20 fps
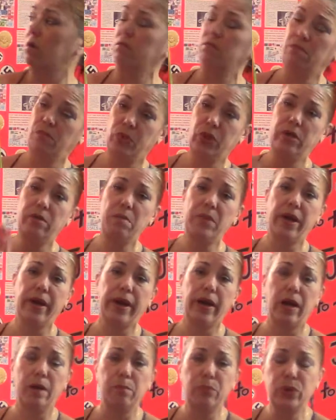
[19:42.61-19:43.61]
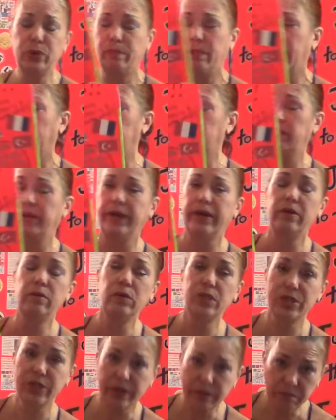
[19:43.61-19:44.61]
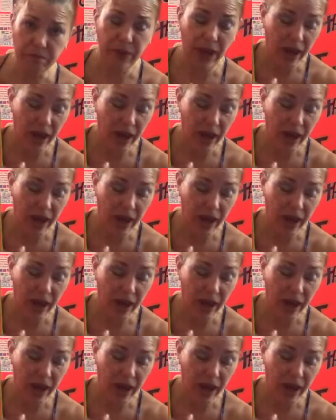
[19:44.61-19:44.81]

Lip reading: And believe me, I got a book back there, which I